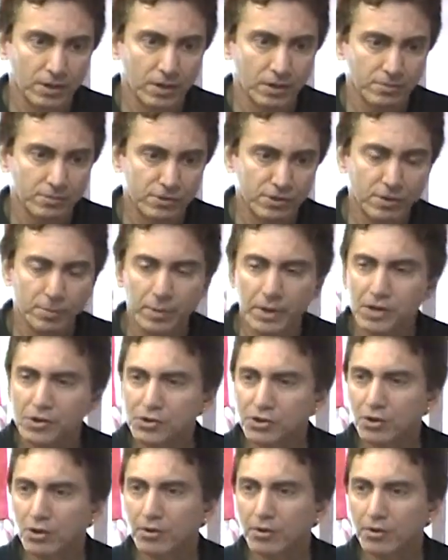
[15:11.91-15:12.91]
Yeah.
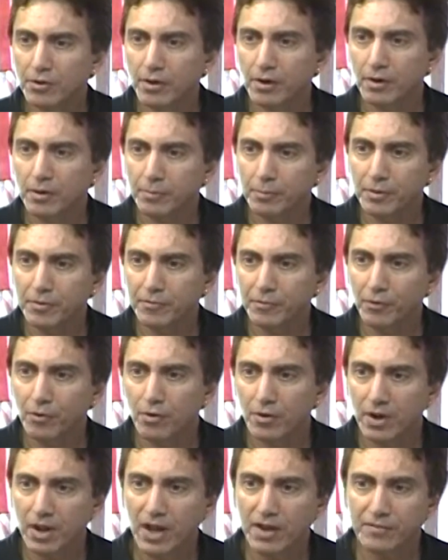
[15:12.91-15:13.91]
Somebody showed a
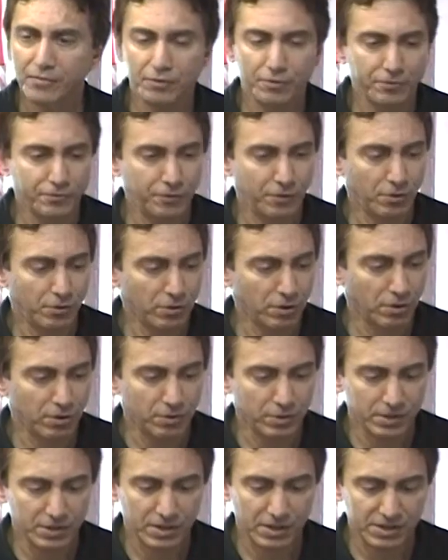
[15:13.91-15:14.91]
before and after
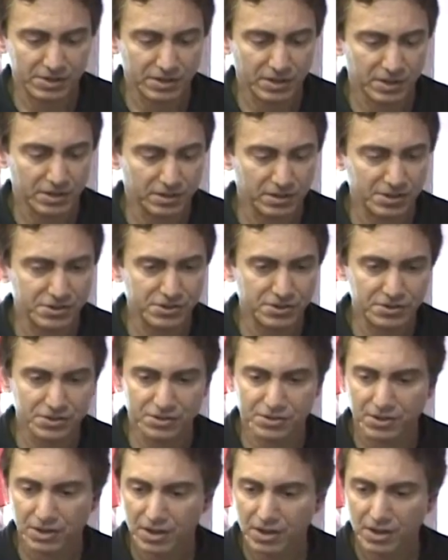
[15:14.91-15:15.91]
photo, and they said, "This
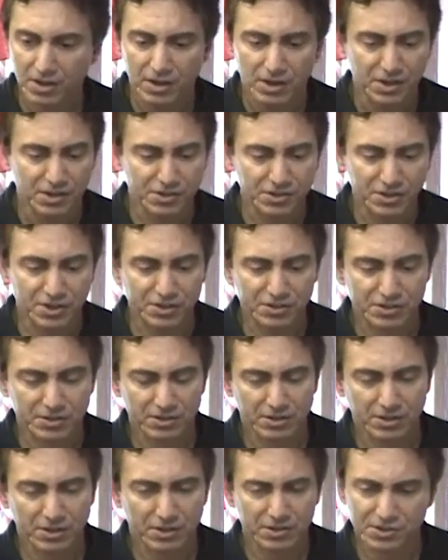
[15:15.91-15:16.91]
is, is
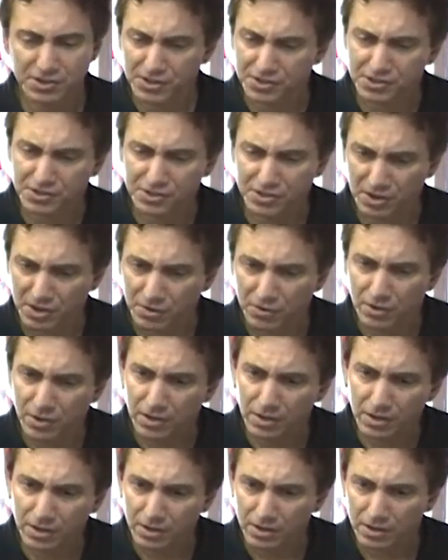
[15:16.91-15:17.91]
this, is this
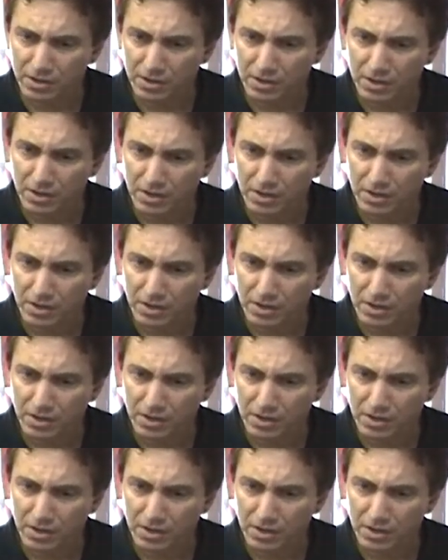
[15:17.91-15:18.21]
Syria?